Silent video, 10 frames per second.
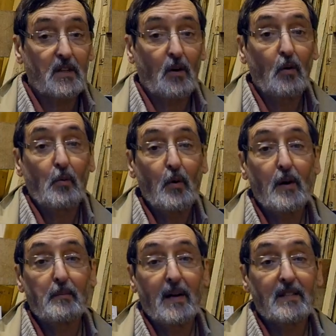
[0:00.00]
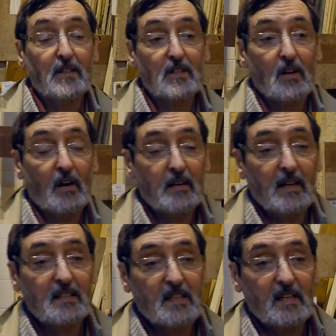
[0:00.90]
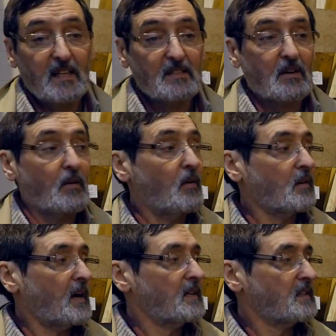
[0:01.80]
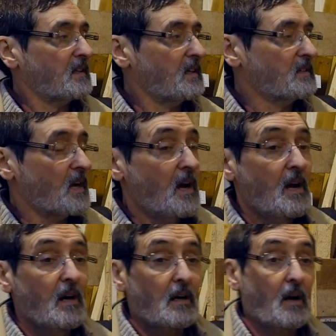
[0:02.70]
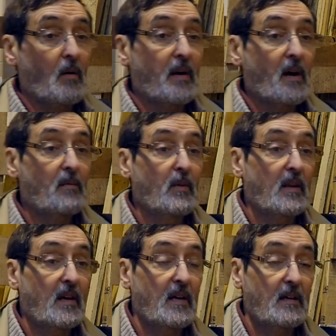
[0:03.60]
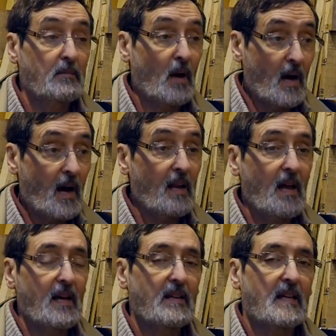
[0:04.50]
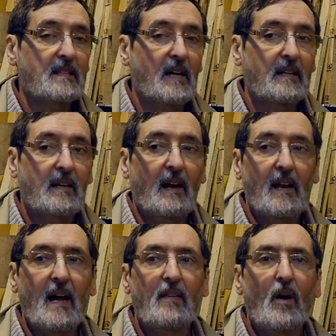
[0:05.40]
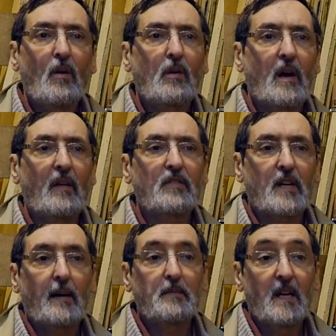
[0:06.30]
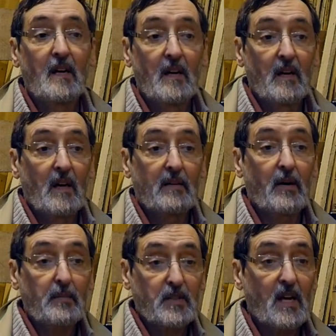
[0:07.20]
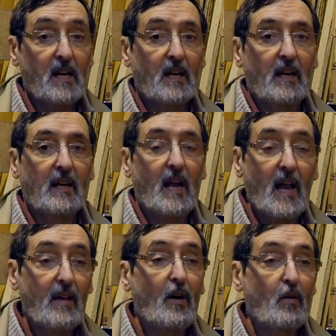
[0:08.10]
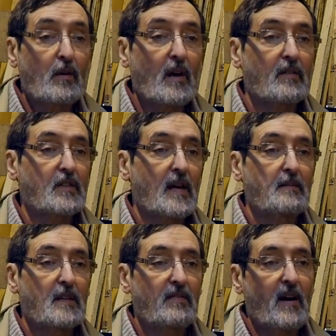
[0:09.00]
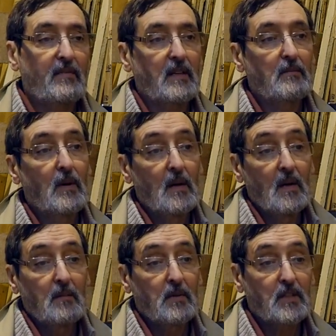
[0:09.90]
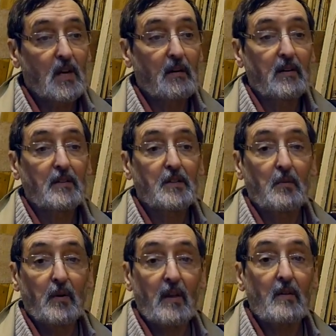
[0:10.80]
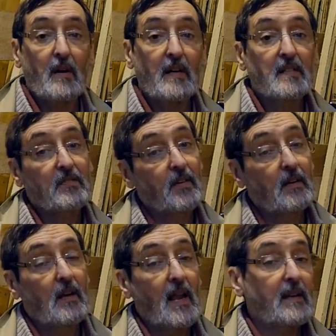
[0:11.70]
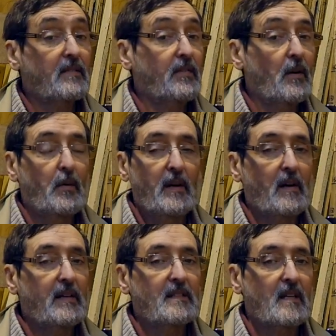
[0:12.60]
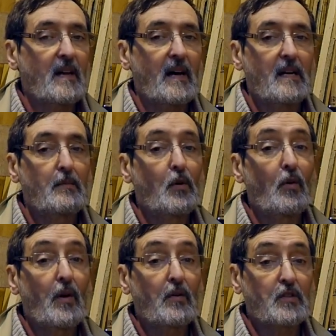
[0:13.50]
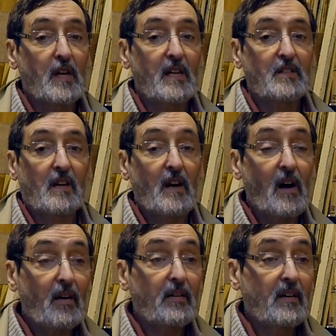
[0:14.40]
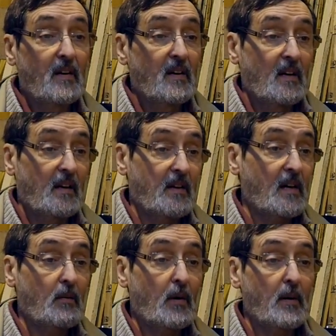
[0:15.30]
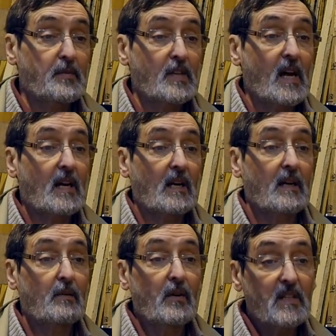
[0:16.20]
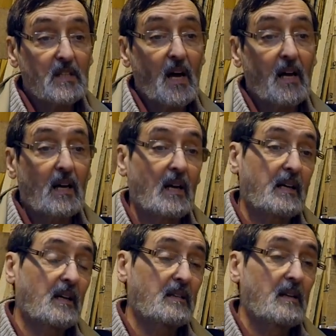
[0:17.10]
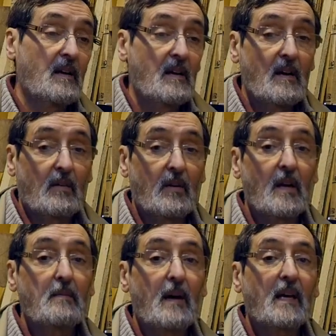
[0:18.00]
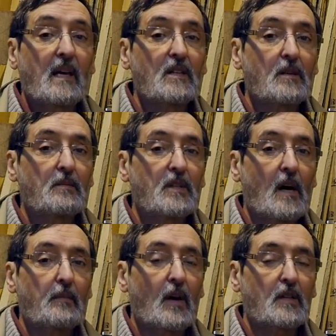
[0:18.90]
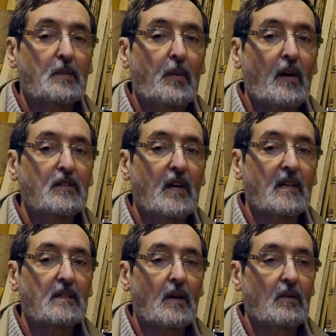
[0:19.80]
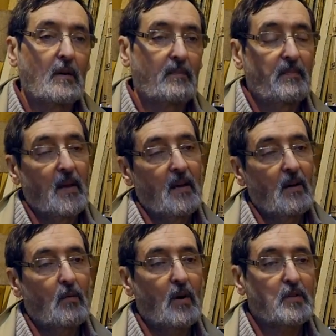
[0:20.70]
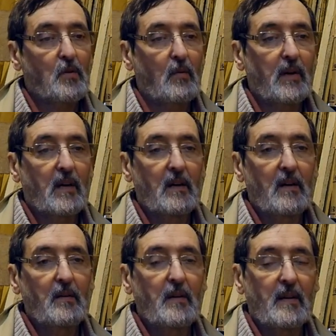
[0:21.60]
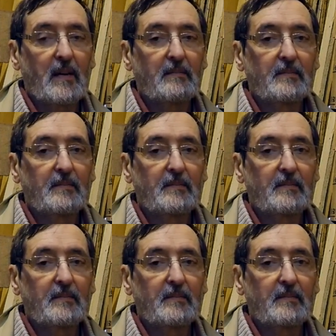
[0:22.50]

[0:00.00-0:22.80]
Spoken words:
an old workbench. It's got dings in it. It's got all kinds of things going on with it. But I like that idea. I like the whole concept of upcycling. I like the whole concept of having materials that would otherwise fill the landfill. We're not into that anymore. Those days are gone. And now we're upcycling, recycling, and really making some top-notch projects. So watch what we can do with it.